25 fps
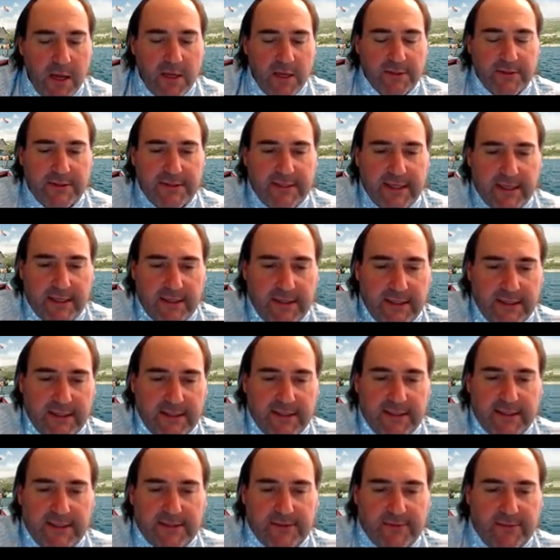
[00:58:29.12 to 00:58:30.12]
So let's take a look
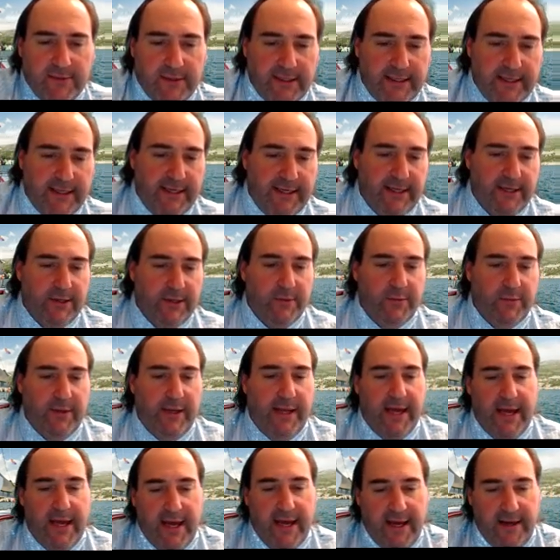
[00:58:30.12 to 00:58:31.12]
at this one here.
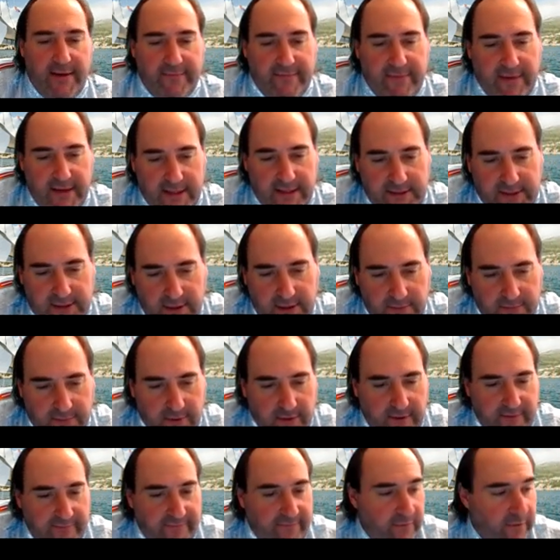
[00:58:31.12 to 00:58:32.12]
We have
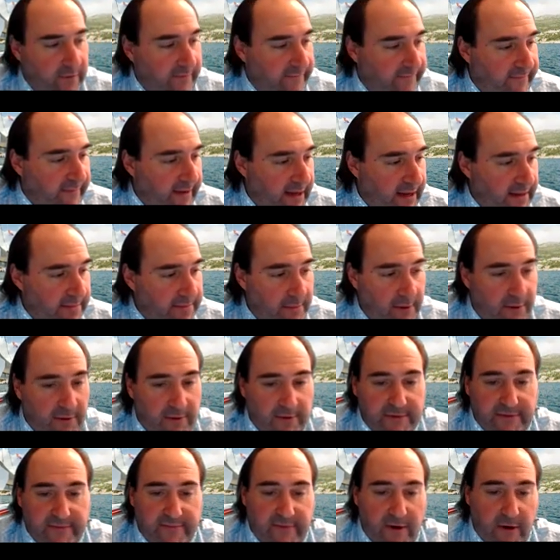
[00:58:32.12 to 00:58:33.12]
2.45
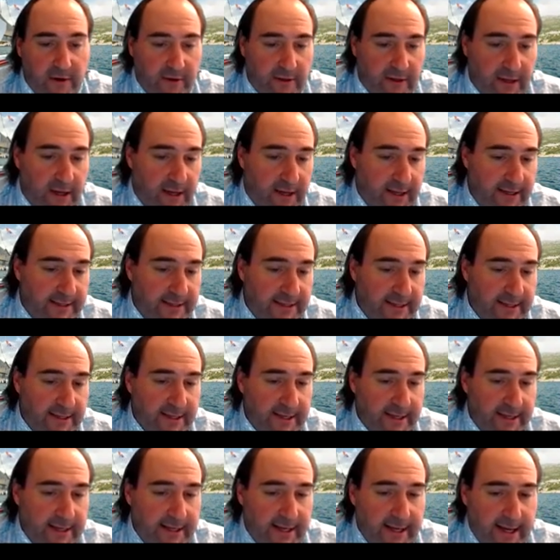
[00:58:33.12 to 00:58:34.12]
moles of argon.
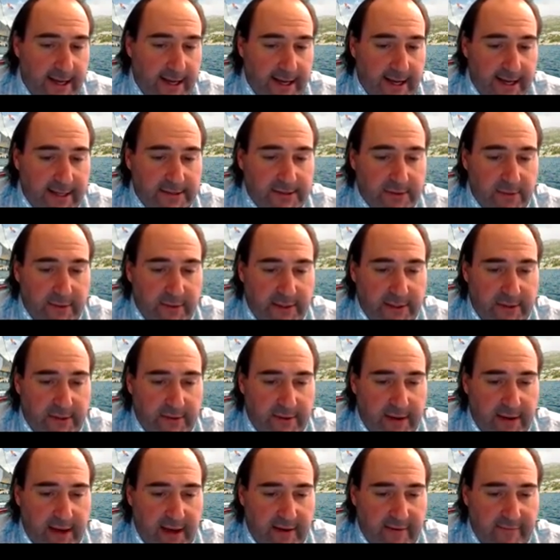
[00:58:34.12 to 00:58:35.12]
So we
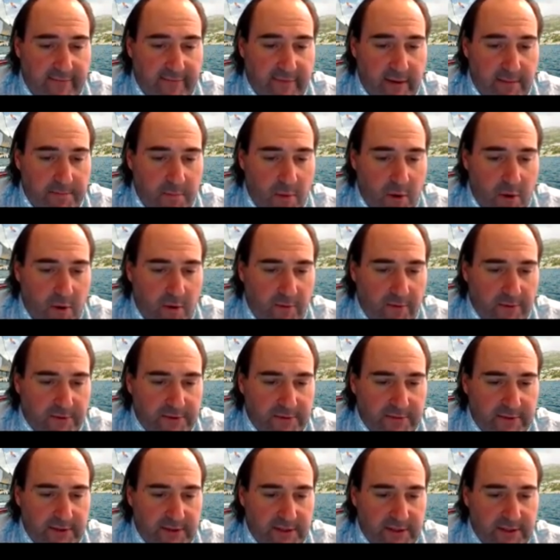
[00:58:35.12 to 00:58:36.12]
do have
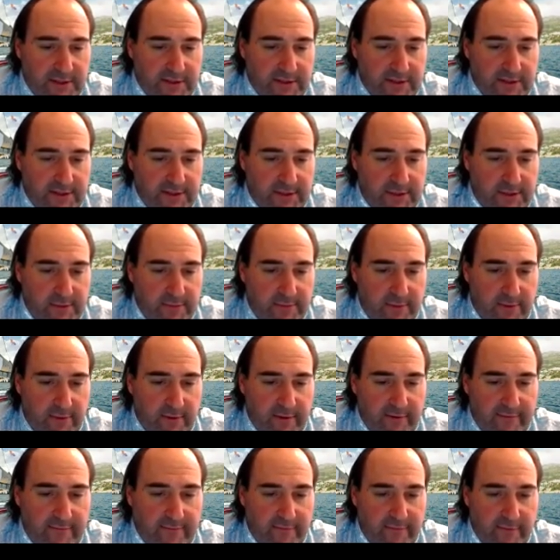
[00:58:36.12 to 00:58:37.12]
moles, which is
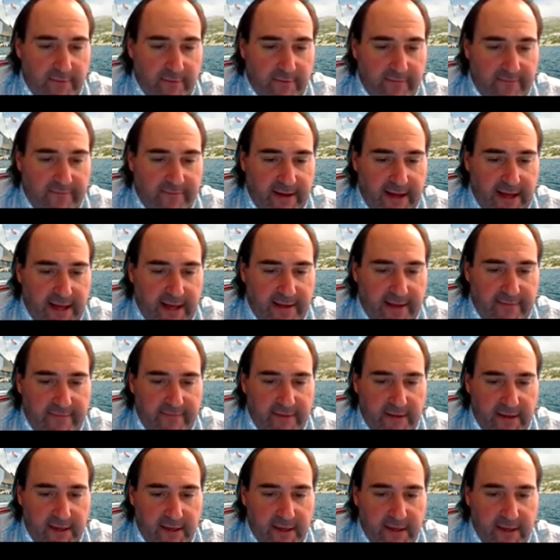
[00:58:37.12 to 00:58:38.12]
2.45.
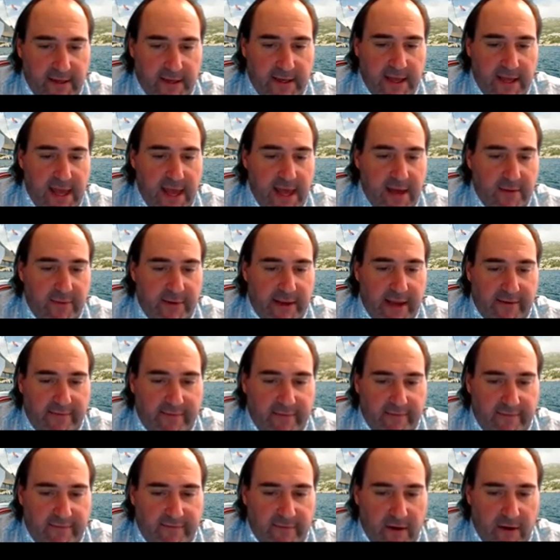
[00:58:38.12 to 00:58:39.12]
And we have
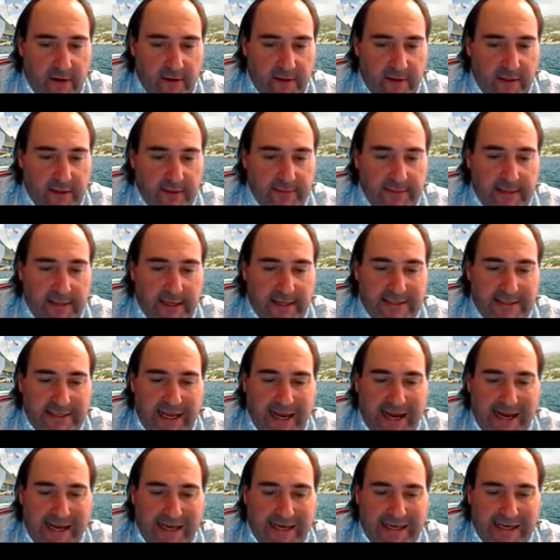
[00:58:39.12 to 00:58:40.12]
a volume that's
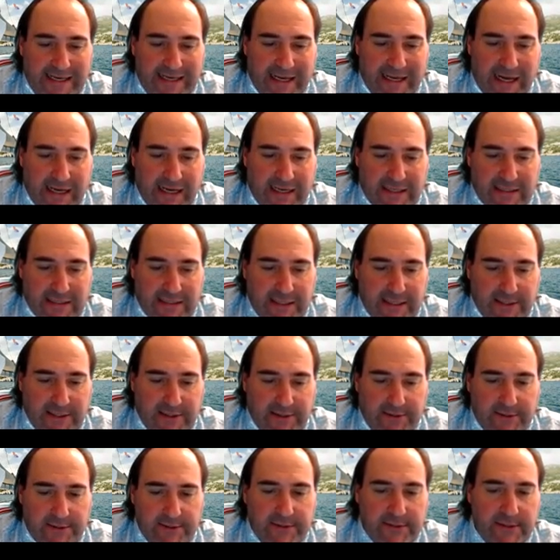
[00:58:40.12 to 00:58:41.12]
89
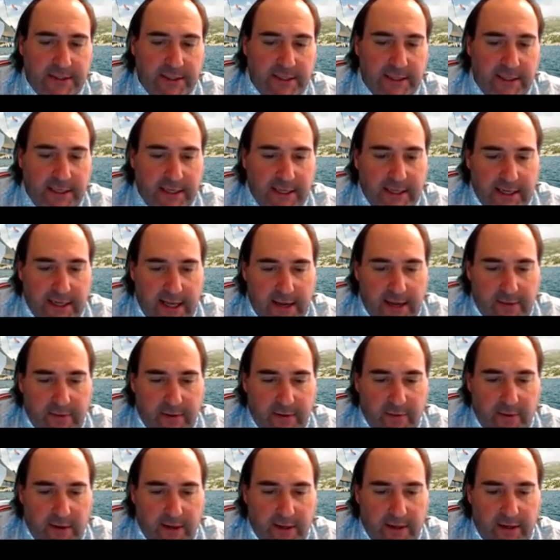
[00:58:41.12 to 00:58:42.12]
liters. And
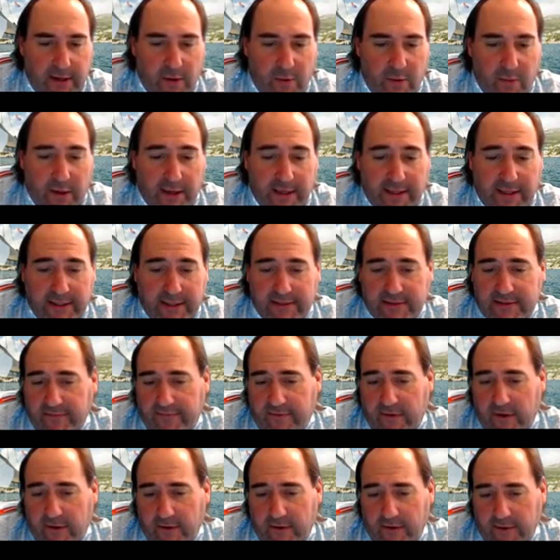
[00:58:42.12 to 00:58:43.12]
we want to know what is the
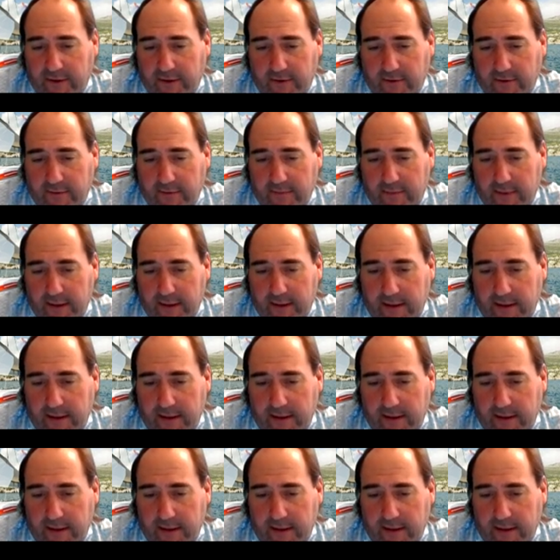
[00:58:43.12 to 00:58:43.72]
volume